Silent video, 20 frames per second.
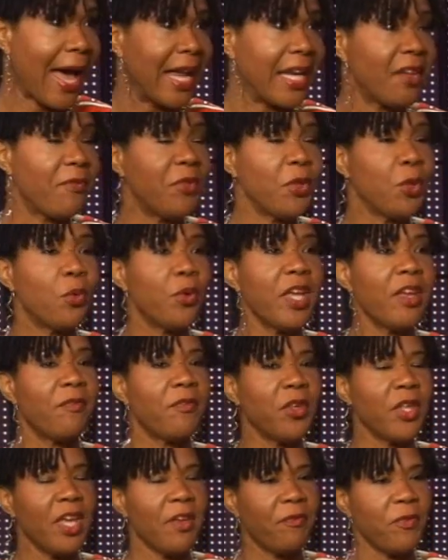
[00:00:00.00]
And if
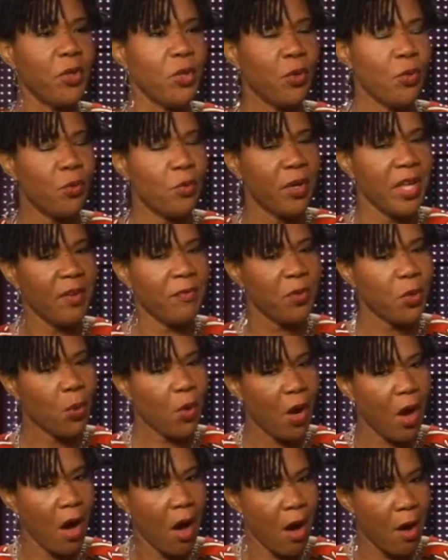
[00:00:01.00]
you
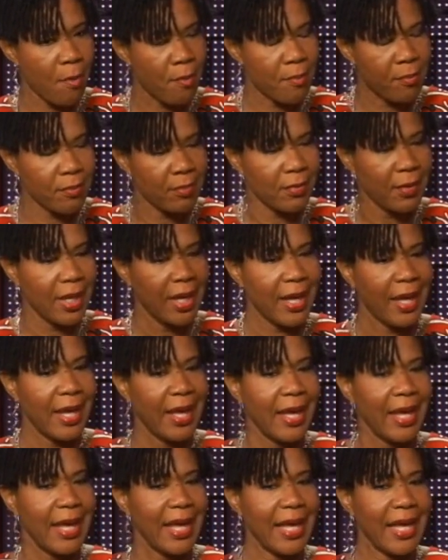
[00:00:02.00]
come
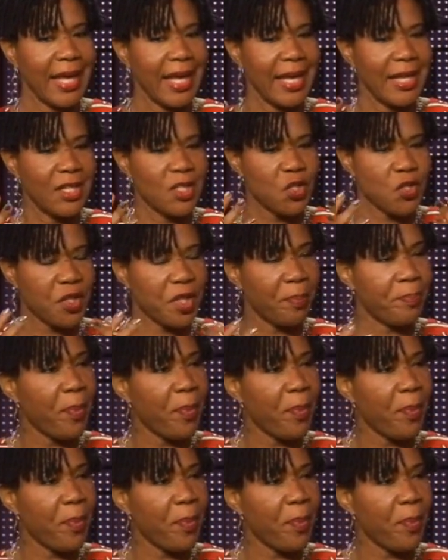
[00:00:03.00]
into the